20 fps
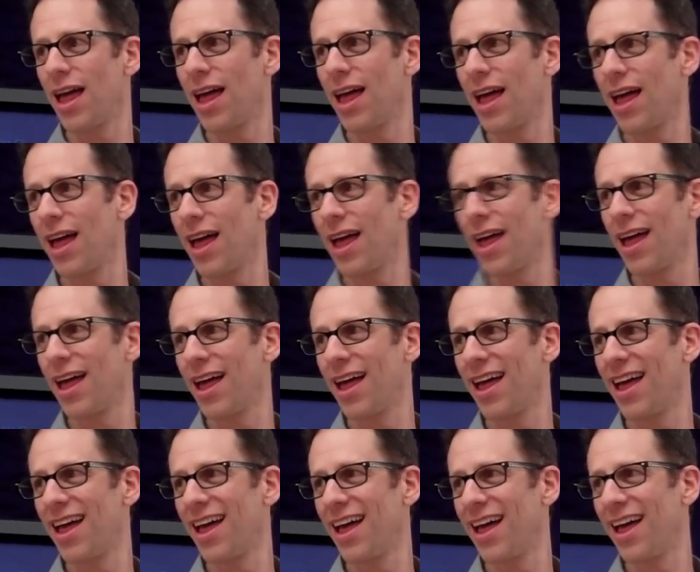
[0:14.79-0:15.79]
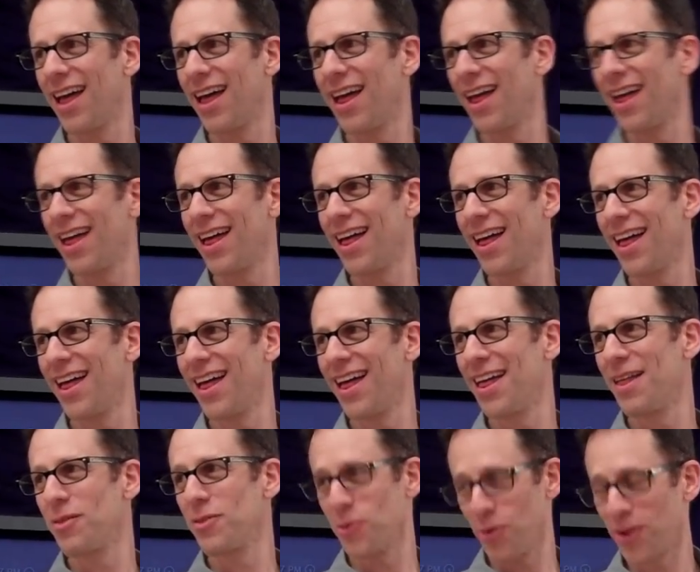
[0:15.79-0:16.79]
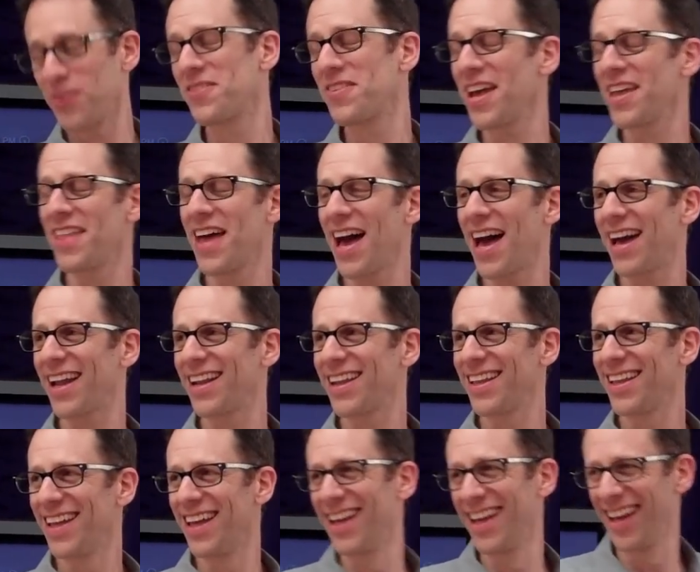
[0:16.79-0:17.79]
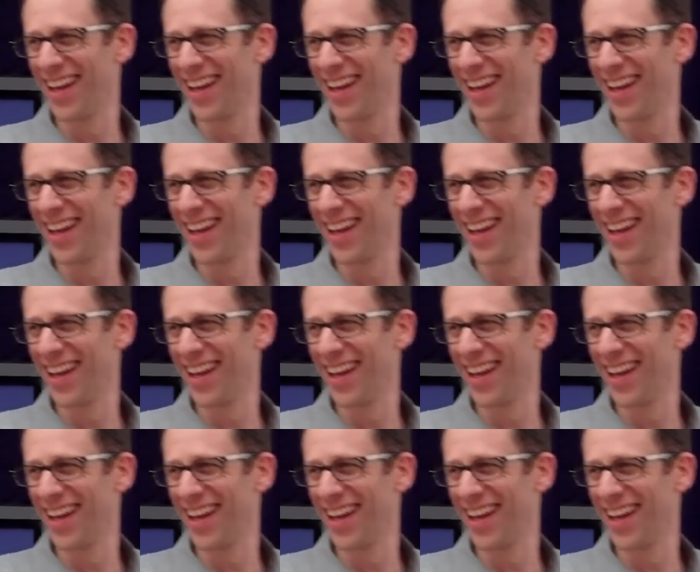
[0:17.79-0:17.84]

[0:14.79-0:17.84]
around and hang out. You could say that. Yeah.